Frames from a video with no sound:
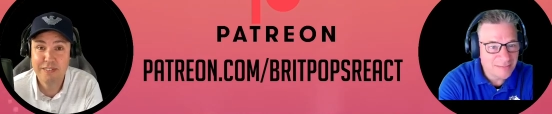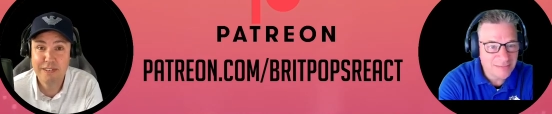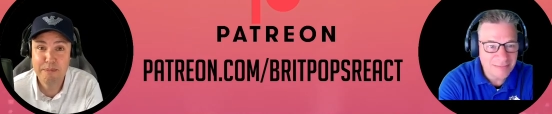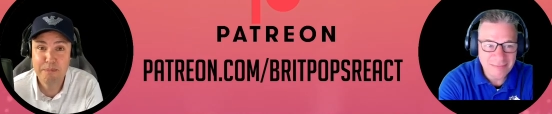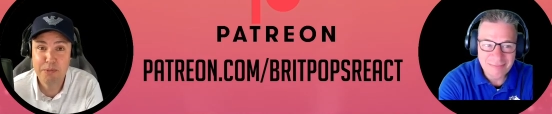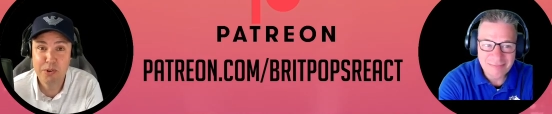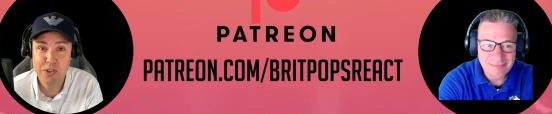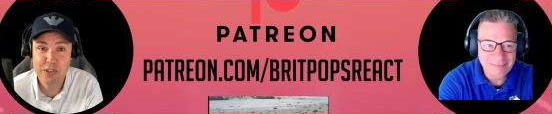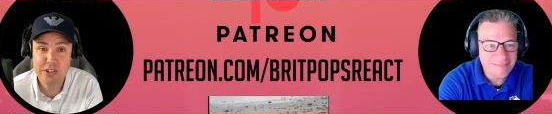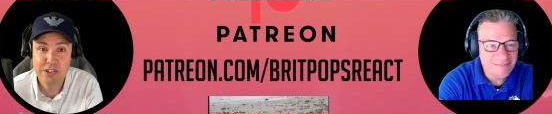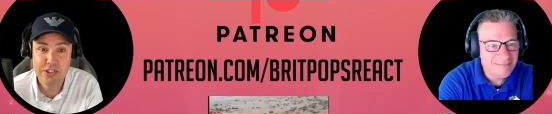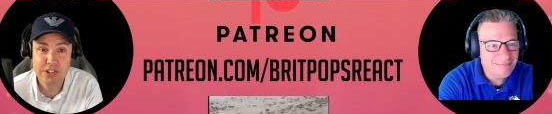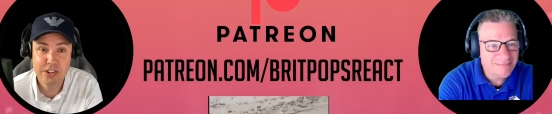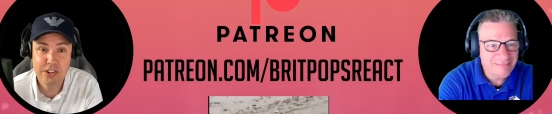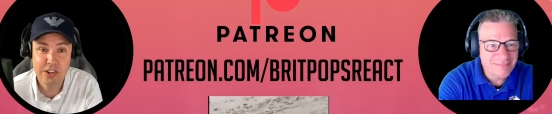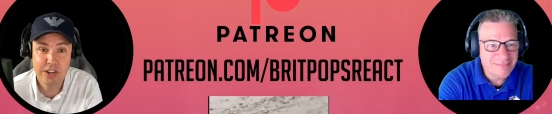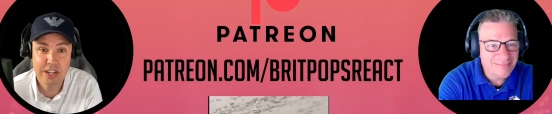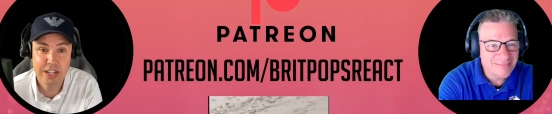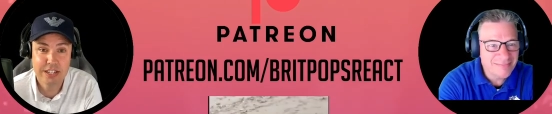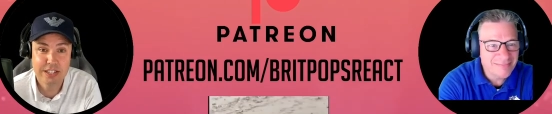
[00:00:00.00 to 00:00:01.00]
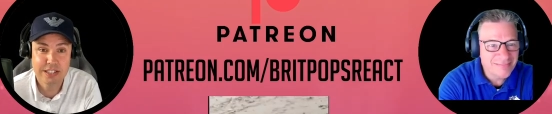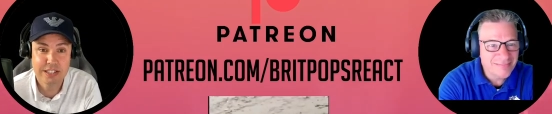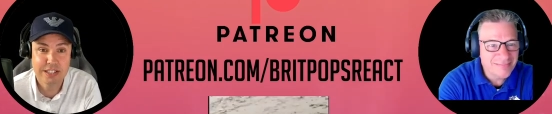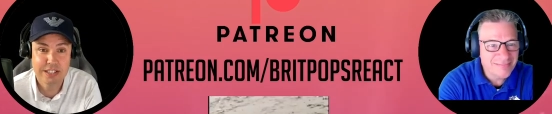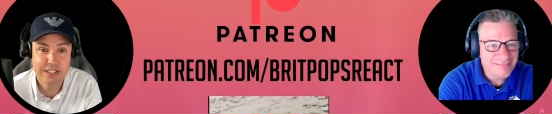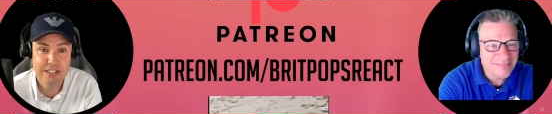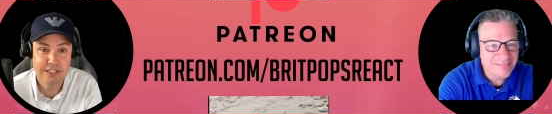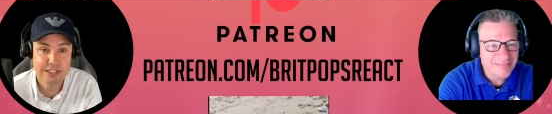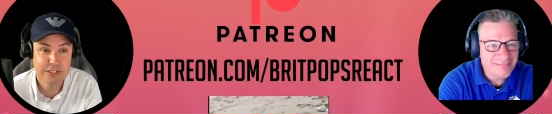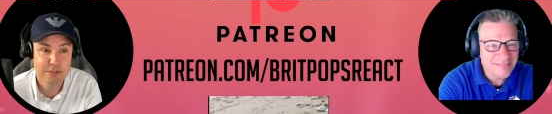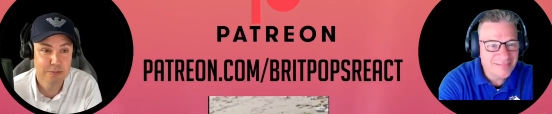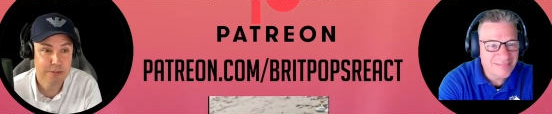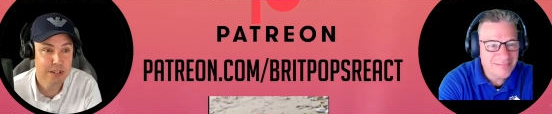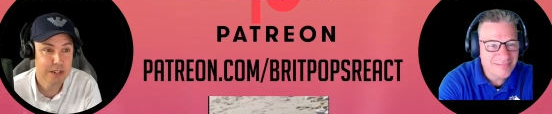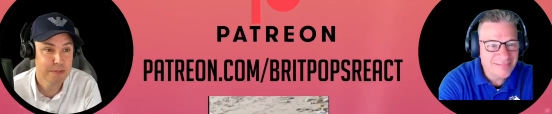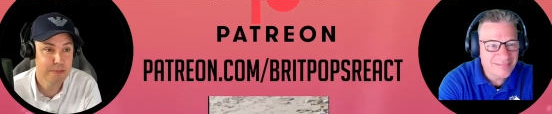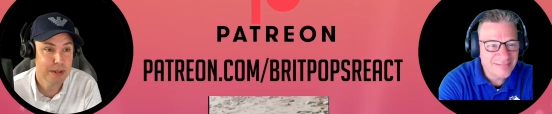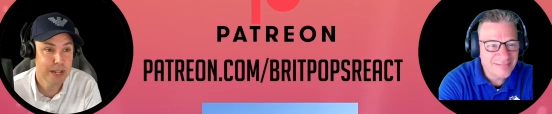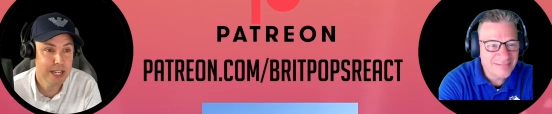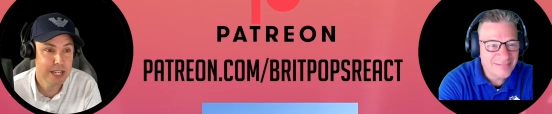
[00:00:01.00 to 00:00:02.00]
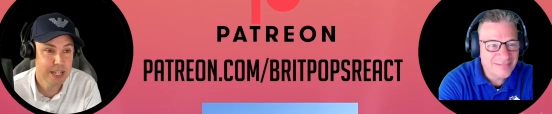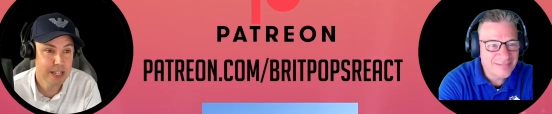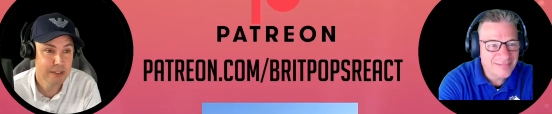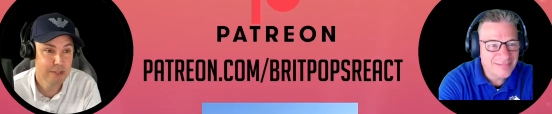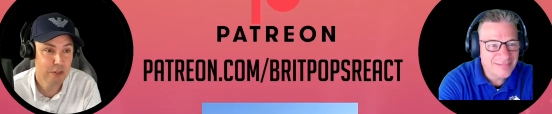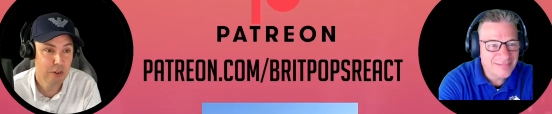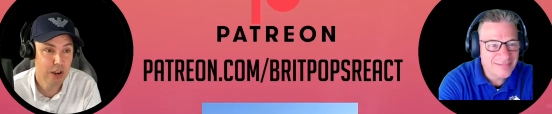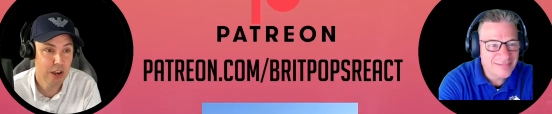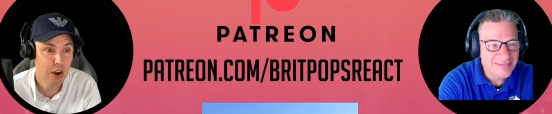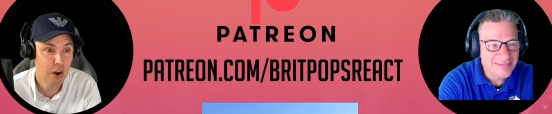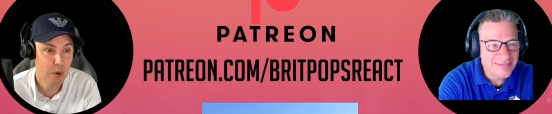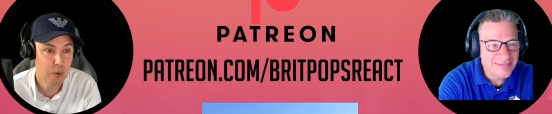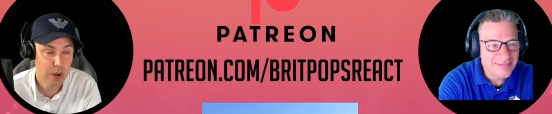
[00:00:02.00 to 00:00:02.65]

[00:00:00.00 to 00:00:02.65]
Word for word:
Speaker 1: even bothered, should I? Because I just really made a right old